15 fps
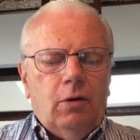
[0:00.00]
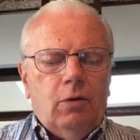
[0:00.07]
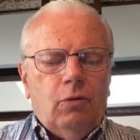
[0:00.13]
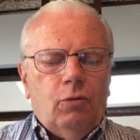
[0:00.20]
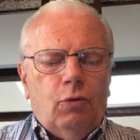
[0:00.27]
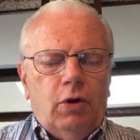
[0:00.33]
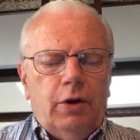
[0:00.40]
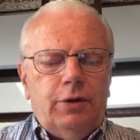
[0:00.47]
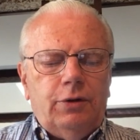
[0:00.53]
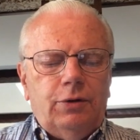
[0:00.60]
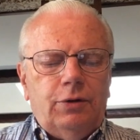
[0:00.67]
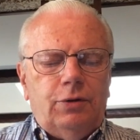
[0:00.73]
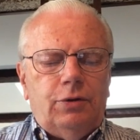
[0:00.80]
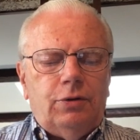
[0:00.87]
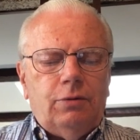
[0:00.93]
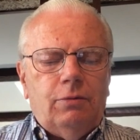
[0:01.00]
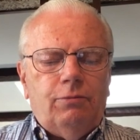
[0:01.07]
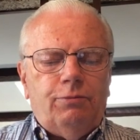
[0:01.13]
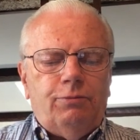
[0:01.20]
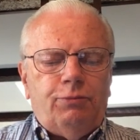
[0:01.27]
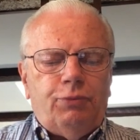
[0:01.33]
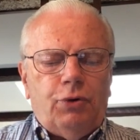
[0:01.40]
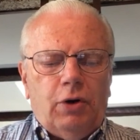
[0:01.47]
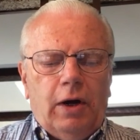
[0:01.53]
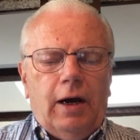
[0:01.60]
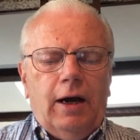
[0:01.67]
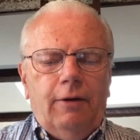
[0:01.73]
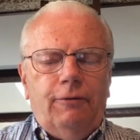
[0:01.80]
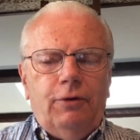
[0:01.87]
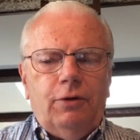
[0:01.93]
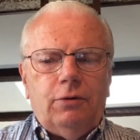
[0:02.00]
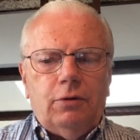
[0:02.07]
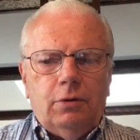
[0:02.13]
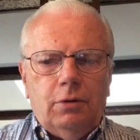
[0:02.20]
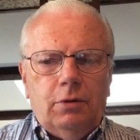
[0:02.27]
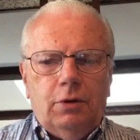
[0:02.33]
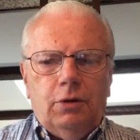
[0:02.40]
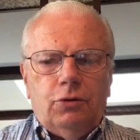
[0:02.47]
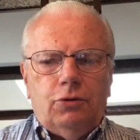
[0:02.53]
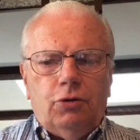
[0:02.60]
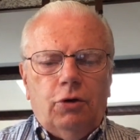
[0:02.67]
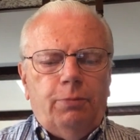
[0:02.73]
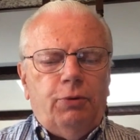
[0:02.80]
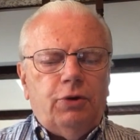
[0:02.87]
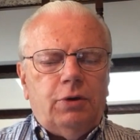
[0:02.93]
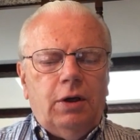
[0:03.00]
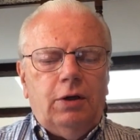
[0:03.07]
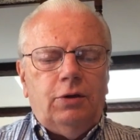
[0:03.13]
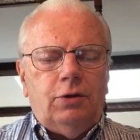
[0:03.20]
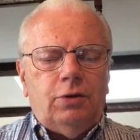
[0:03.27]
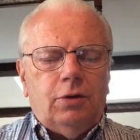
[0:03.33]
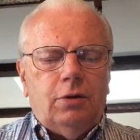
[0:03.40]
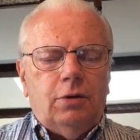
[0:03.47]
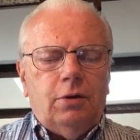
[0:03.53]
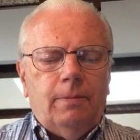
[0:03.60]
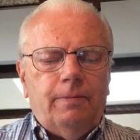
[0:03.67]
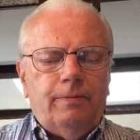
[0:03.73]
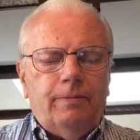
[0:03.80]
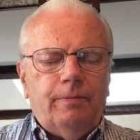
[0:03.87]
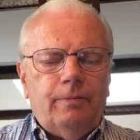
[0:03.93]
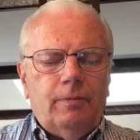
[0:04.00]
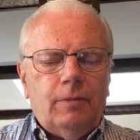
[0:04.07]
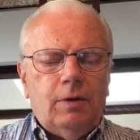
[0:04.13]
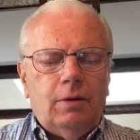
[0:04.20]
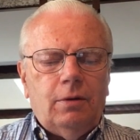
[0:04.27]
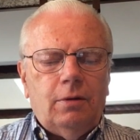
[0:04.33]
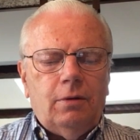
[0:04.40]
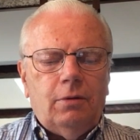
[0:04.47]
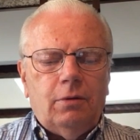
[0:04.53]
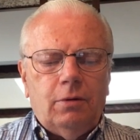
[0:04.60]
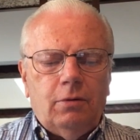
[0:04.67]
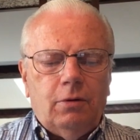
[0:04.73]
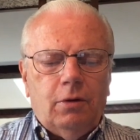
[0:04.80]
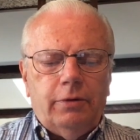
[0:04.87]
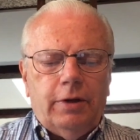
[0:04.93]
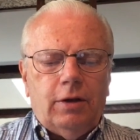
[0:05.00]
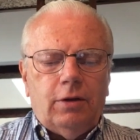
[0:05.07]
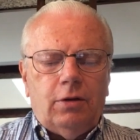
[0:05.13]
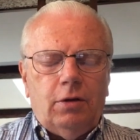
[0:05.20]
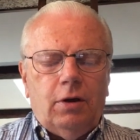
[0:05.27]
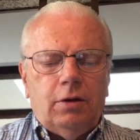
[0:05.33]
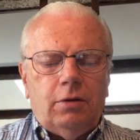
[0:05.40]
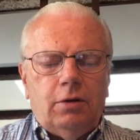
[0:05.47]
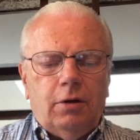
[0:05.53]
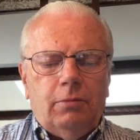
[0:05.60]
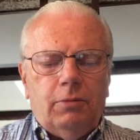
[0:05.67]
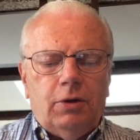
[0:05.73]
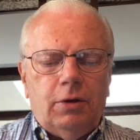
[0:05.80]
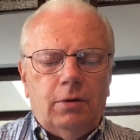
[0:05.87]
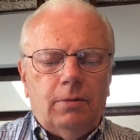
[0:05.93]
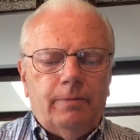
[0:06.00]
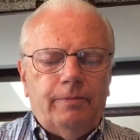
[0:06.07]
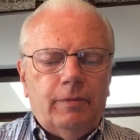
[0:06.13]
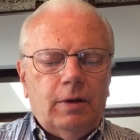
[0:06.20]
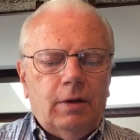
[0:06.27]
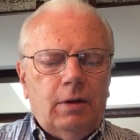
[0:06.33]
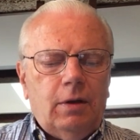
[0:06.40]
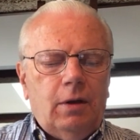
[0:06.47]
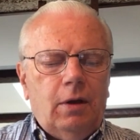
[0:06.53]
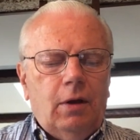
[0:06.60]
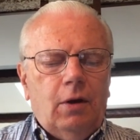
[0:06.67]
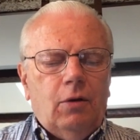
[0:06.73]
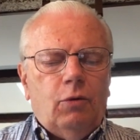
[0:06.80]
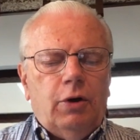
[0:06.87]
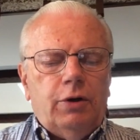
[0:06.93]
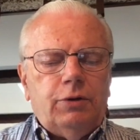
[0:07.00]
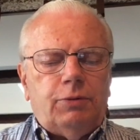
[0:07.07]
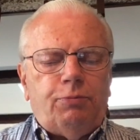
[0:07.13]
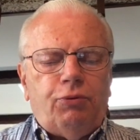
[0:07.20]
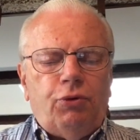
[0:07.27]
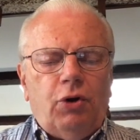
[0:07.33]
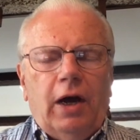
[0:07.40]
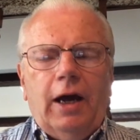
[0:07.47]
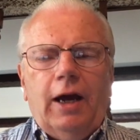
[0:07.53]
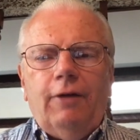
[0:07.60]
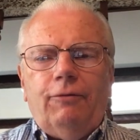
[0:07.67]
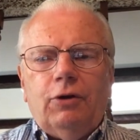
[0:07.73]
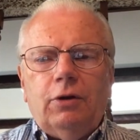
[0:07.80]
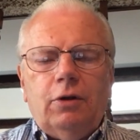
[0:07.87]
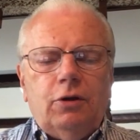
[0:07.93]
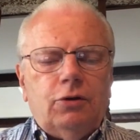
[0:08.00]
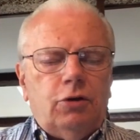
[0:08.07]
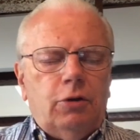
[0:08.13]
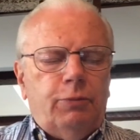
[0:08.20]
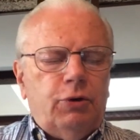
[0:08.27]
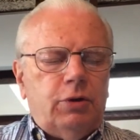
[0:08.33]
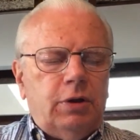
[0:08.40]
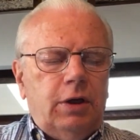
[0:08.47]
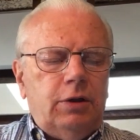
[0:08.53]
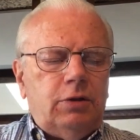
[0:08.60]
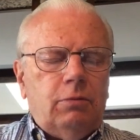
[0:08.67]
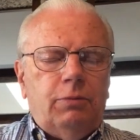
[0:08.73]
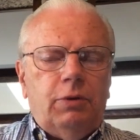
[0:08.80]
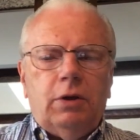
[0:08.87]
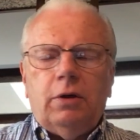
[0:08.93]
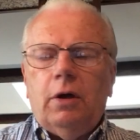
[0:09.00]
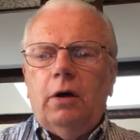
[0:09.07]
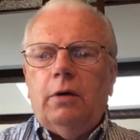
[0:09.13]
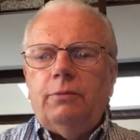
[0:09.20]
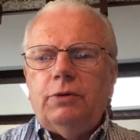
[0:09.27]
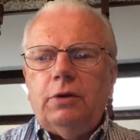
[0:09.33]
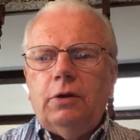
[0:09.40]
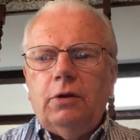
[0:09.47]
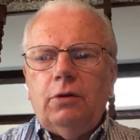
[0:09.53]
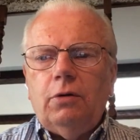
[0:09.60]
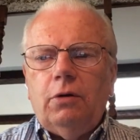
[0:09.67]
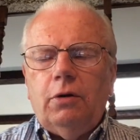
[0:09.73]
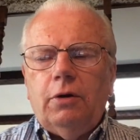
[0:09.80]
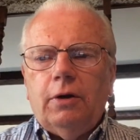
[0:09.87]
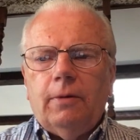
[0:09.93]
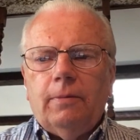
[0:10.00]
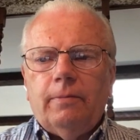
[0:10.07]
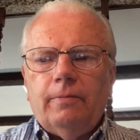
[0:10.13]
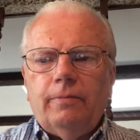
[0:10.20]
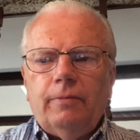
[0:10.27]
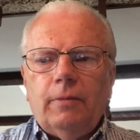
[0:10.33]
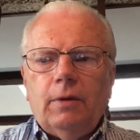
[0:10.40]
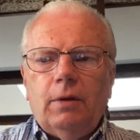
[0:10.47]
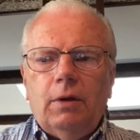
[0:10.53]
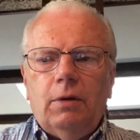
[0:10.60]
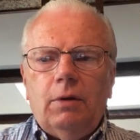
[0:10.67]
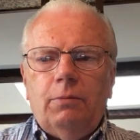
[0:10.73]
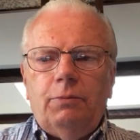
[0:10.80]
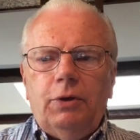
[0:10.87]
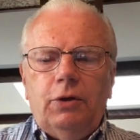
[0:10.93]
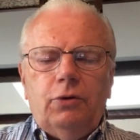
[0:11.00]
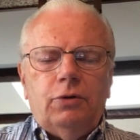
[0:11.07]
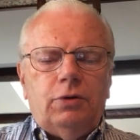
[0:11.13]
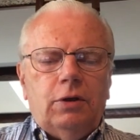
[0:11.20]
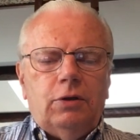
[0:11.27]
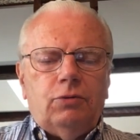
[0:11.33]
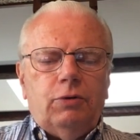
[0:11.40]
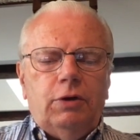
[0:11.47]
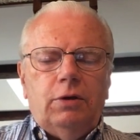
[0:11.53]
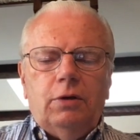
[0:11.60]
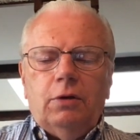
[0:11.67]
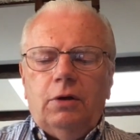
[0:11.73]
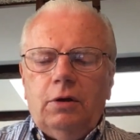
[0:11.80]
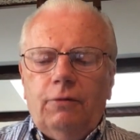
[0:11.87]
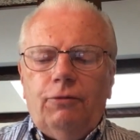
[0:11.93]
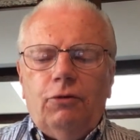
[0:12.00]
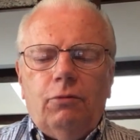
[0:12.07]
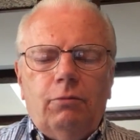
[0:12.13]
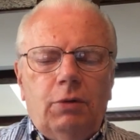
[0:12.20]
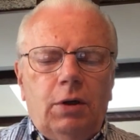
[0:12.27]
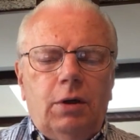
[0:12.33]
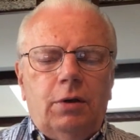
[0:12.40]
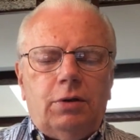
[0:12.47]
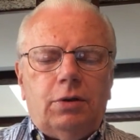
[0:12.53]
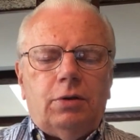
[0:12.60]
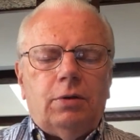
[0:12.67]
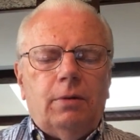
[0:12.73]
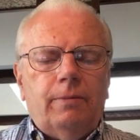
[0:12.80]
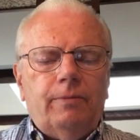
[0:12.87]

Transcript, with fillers: one's private interpretation, hold that thought there a minute, one's private interpretation becomes the authority. Peter says, We didn't give you myths